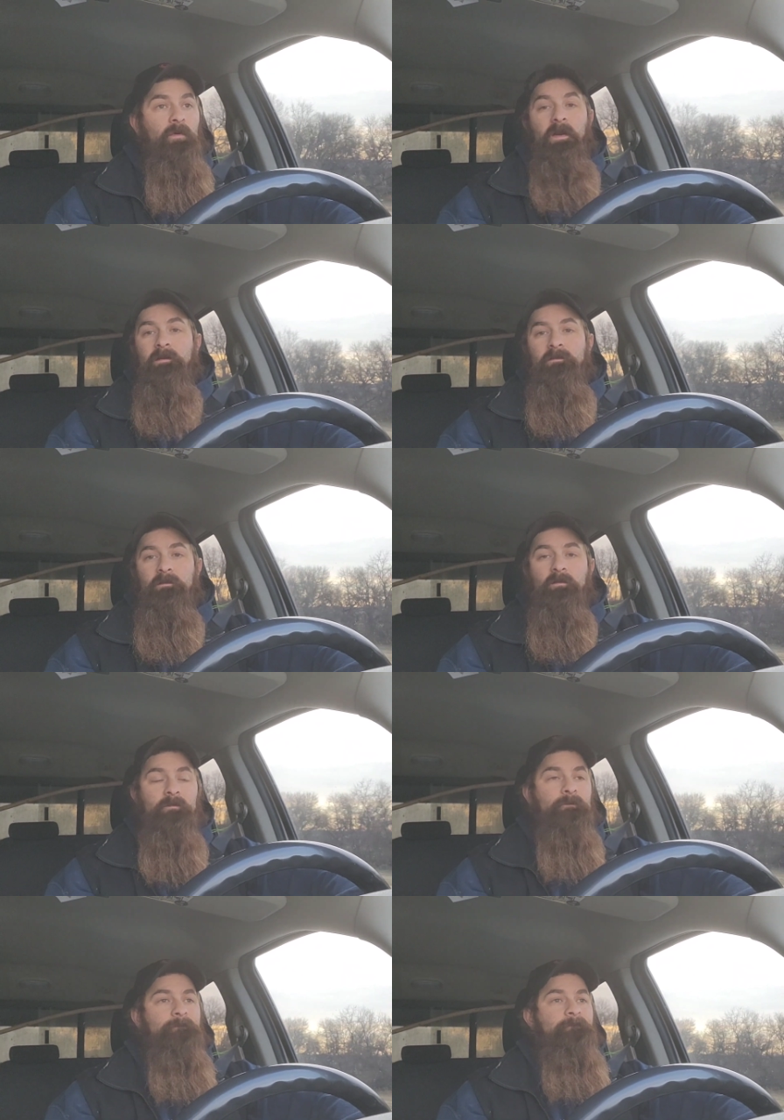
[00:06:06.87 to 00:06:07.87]
breaks, you
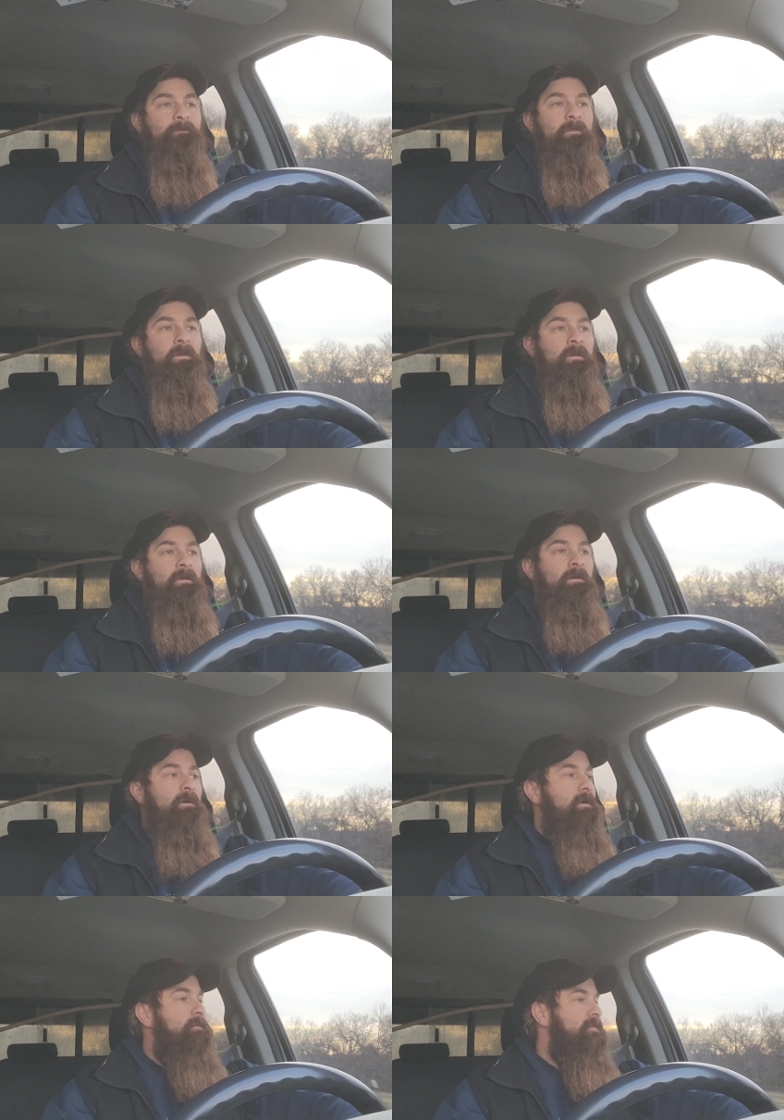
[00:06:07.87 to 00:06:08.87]
know.
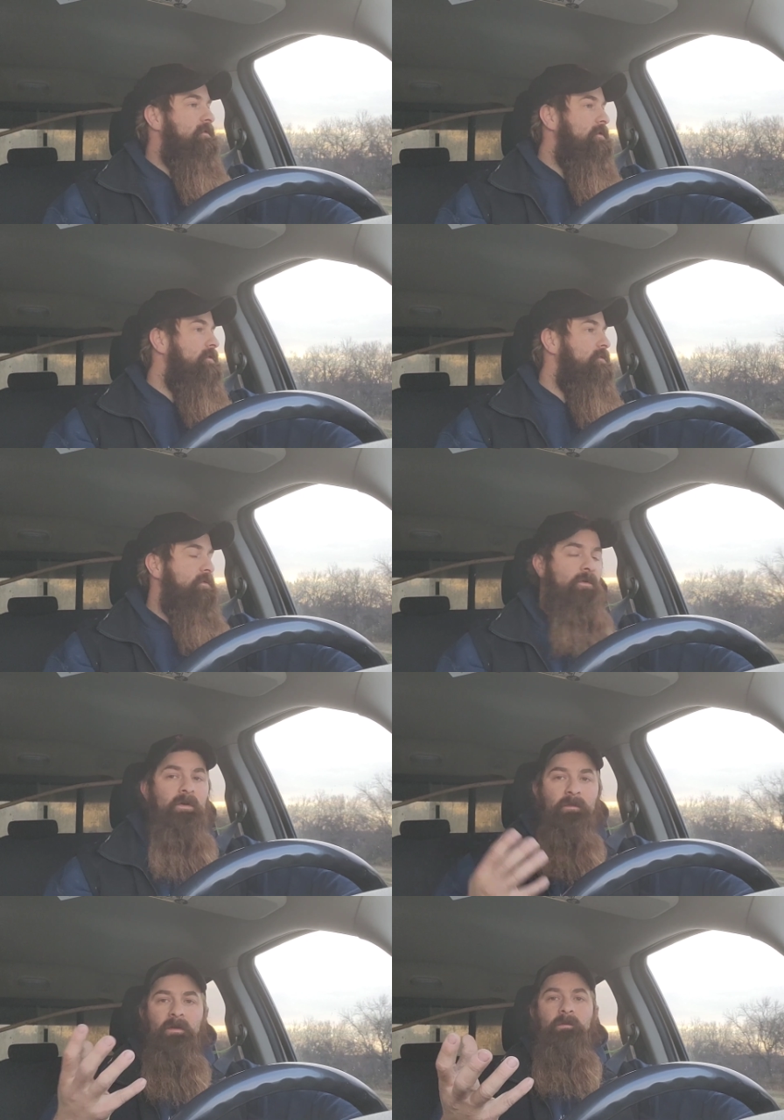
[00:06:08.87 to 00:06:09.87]
Um, so we
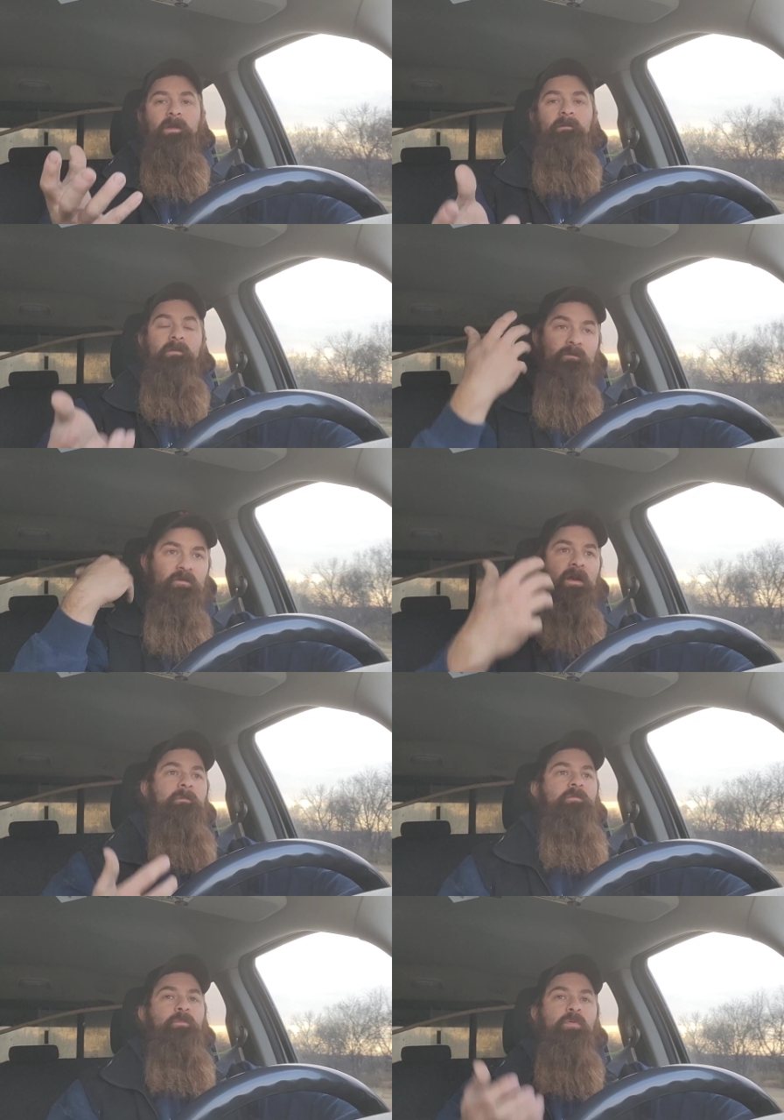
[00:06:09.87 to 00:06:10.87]
want to be able to have them
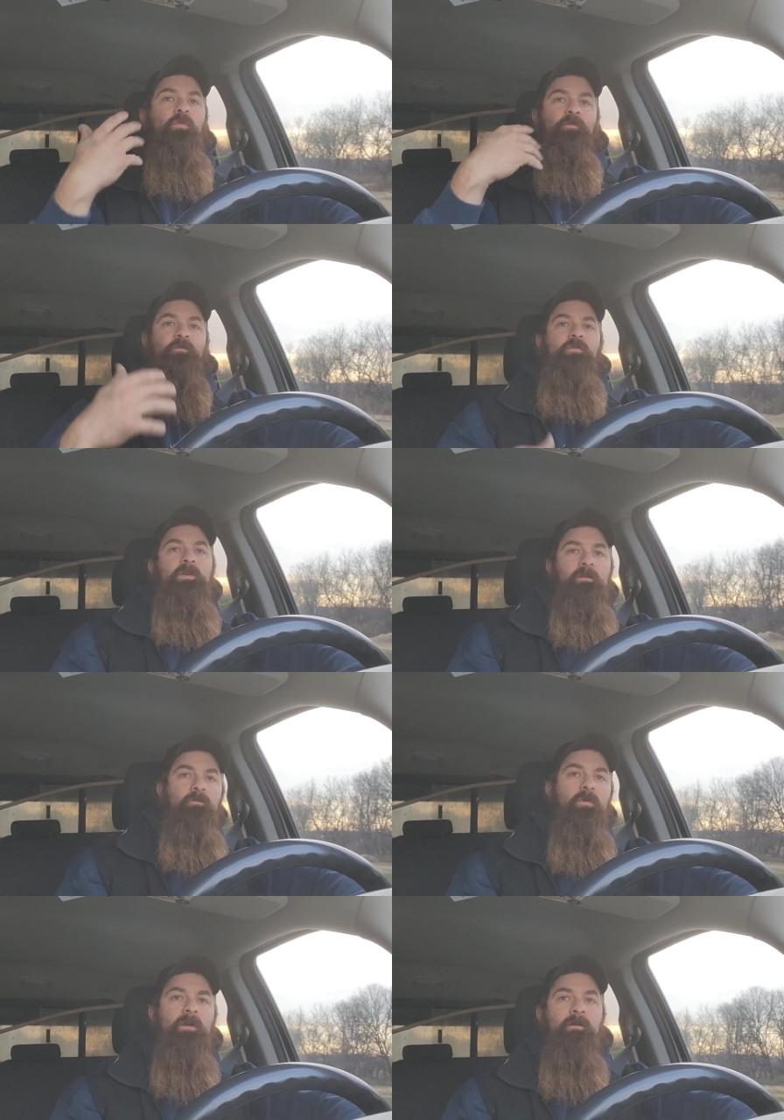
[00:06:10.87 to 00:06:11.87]
trapped and pulled free
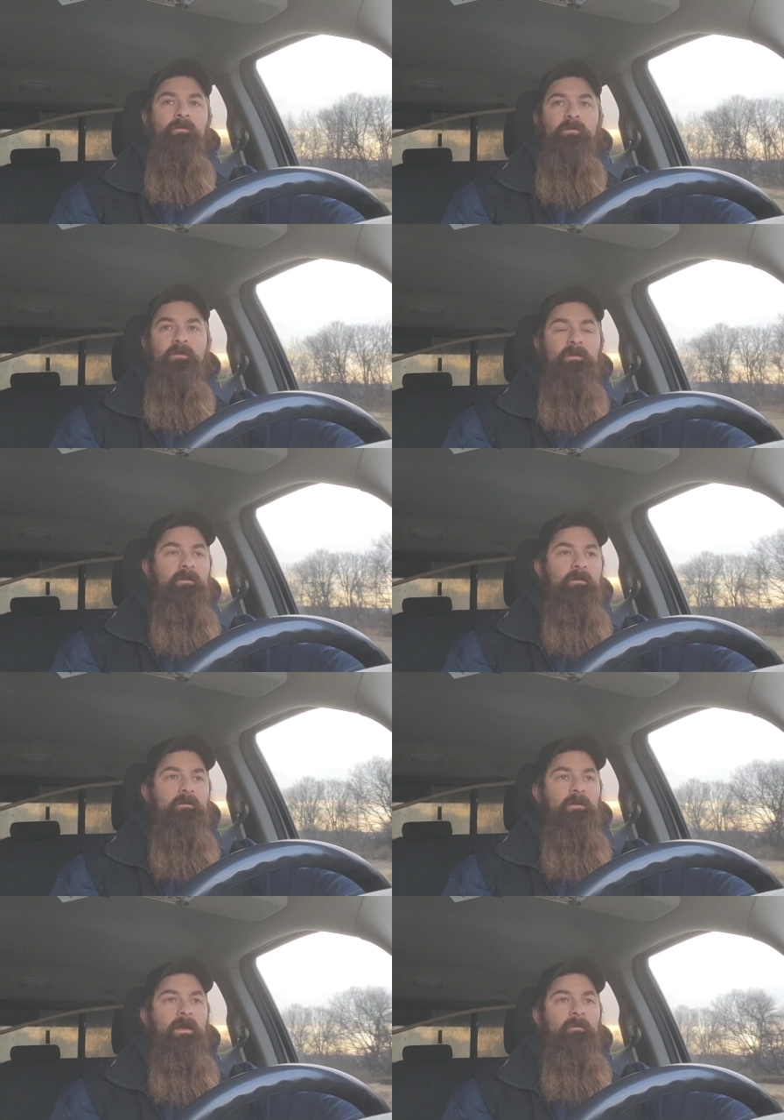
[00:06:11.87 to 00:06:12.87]
of whatever's in there,
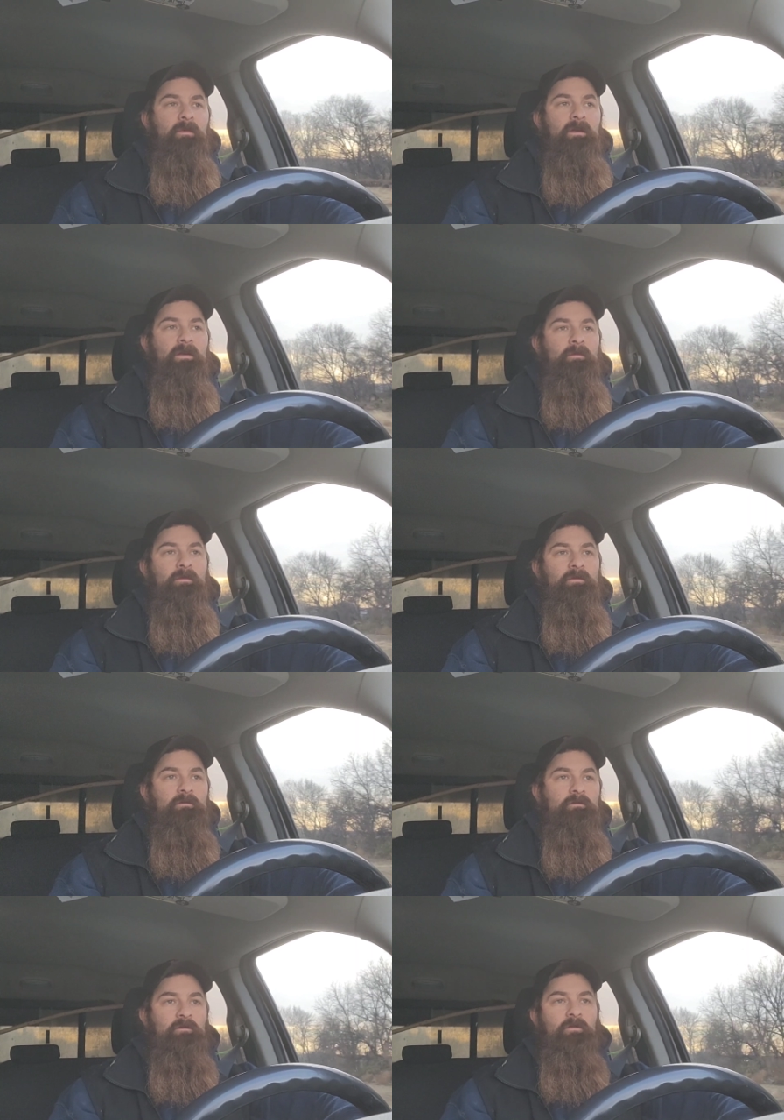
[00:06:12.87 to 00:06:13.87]
and not being able to
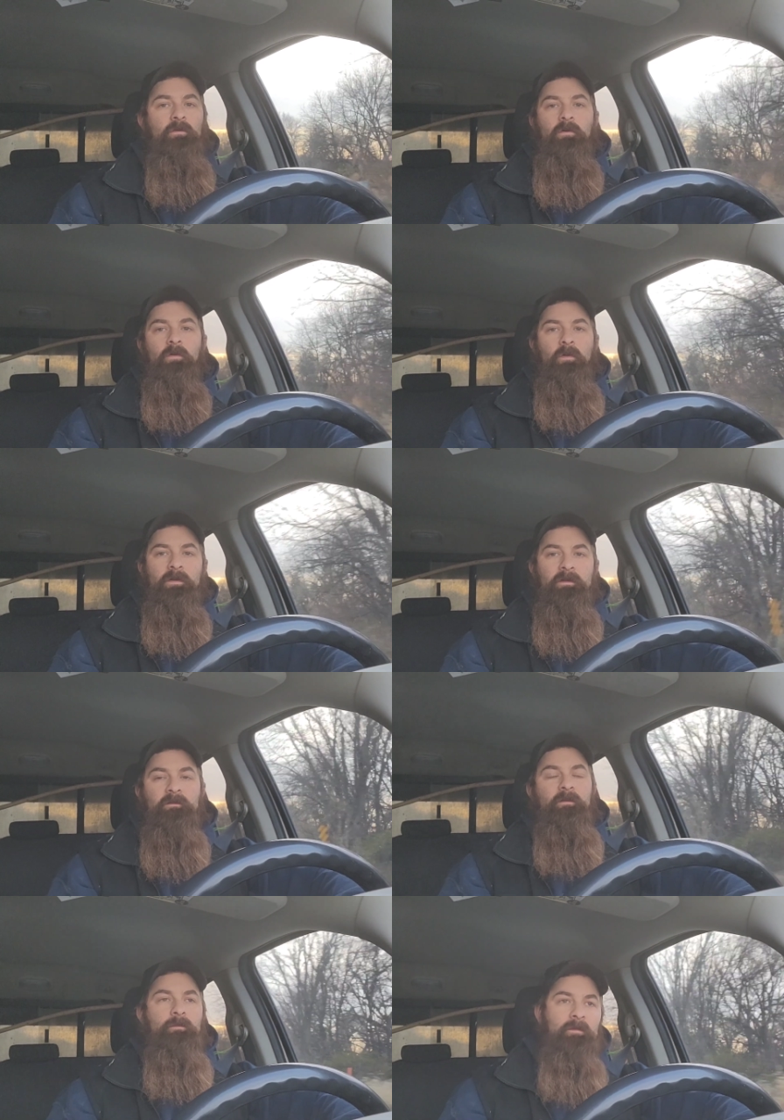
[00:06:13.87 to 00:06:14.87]
drill a hole into
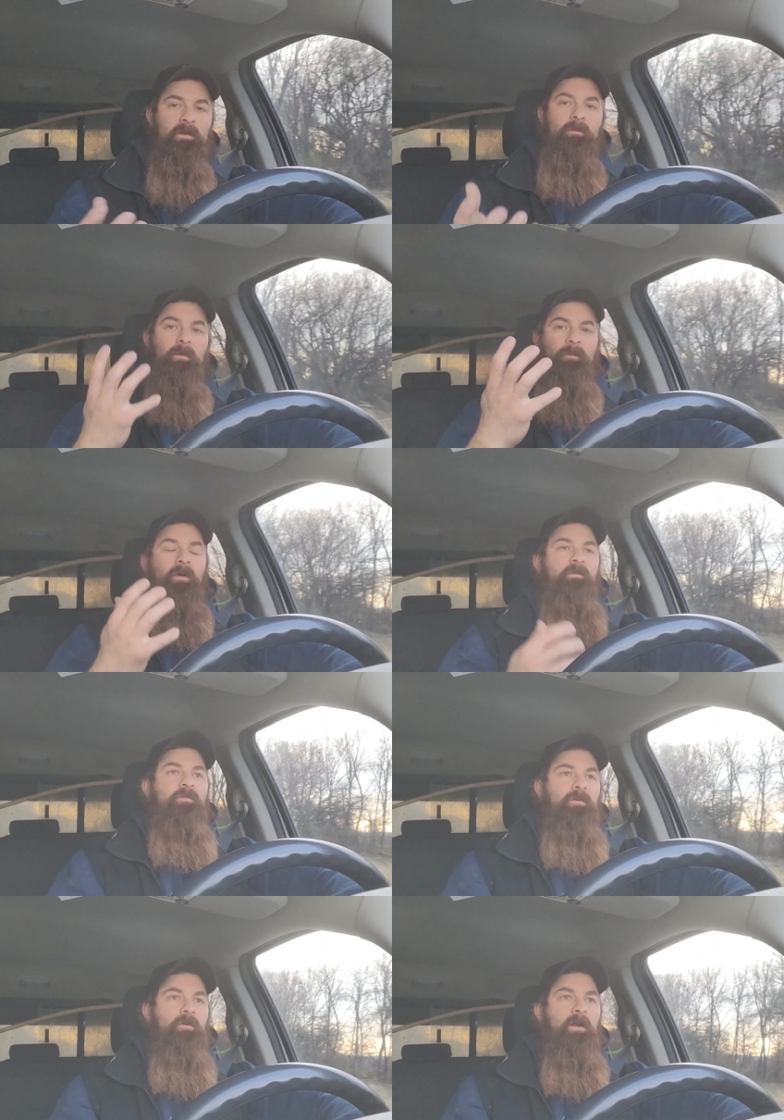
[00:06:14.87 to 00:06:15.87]
something, get them up off
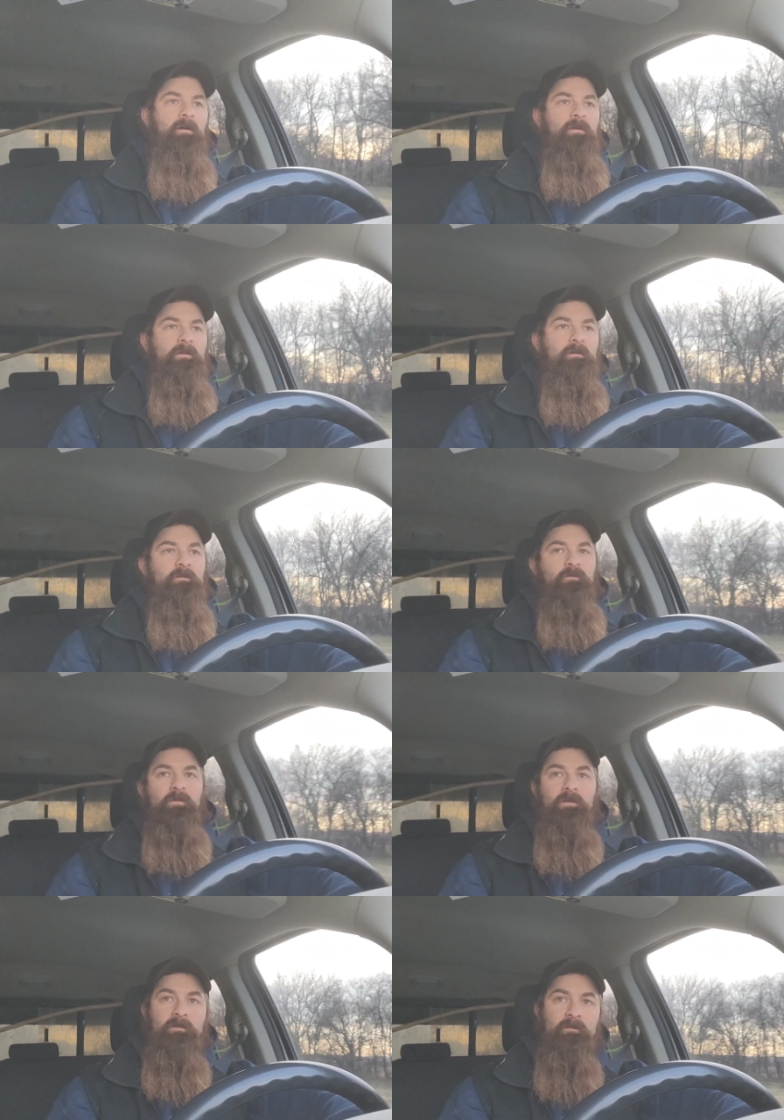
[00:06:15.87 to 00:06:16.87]
the ground in this
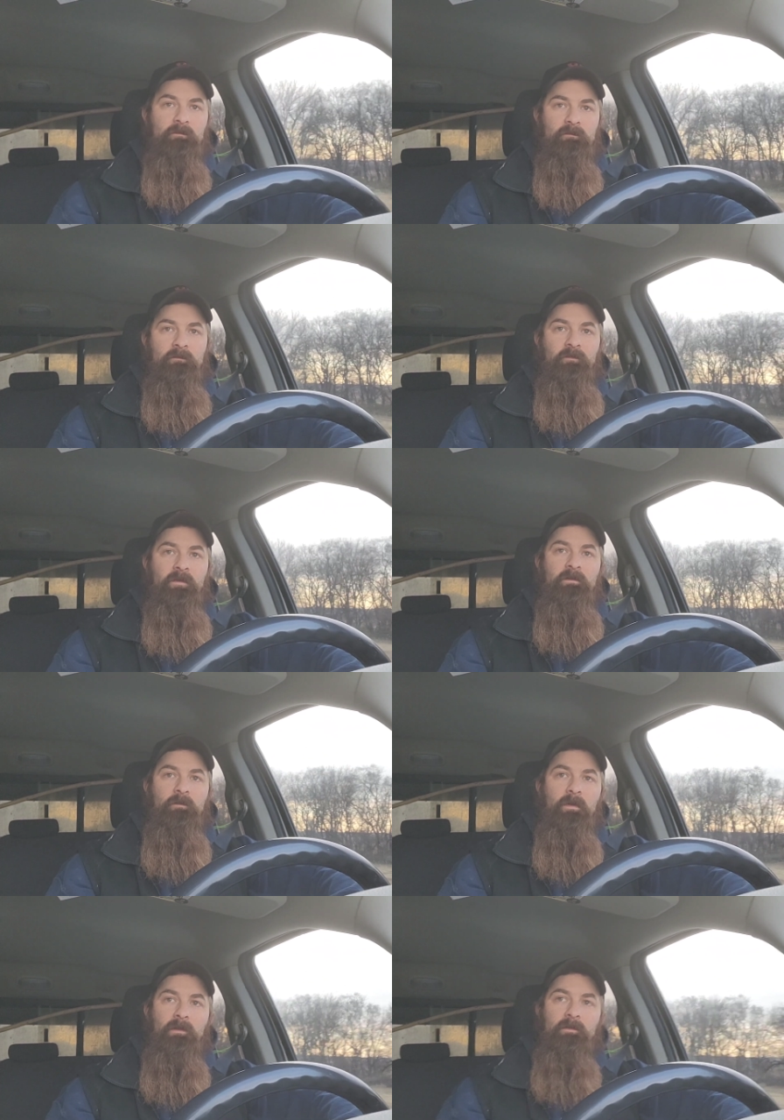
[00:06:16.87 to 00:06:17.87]
freeze,
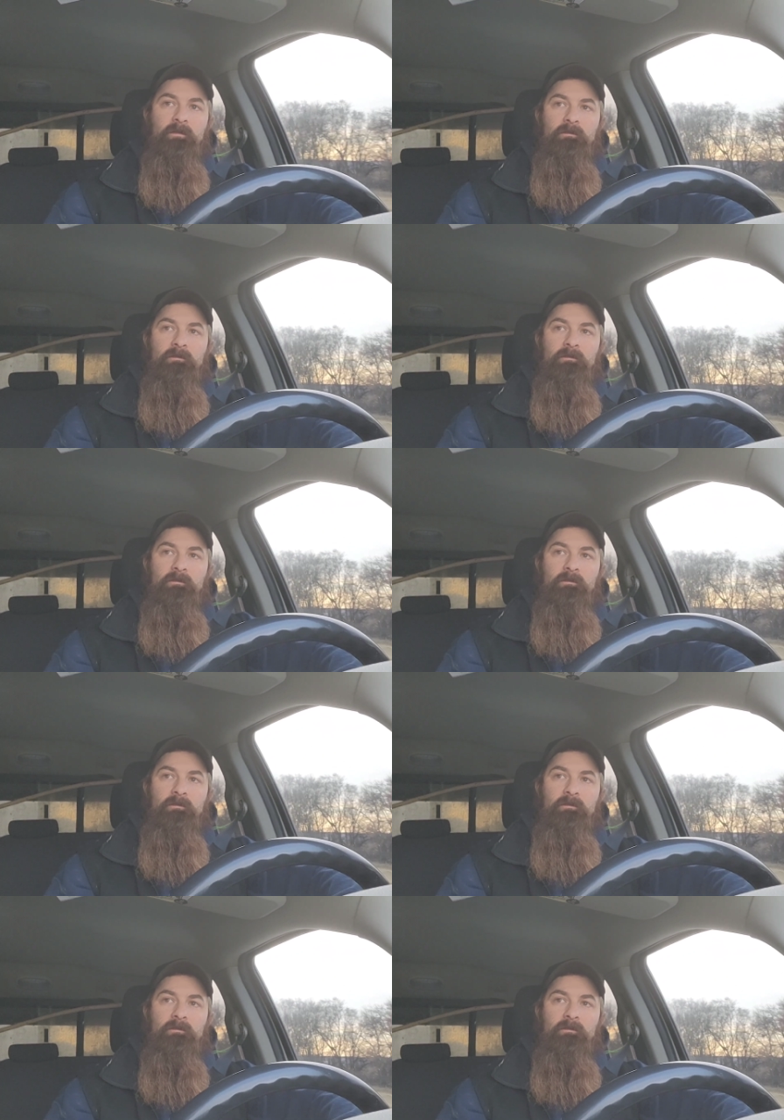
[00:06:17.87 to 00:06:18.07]
freezing weather.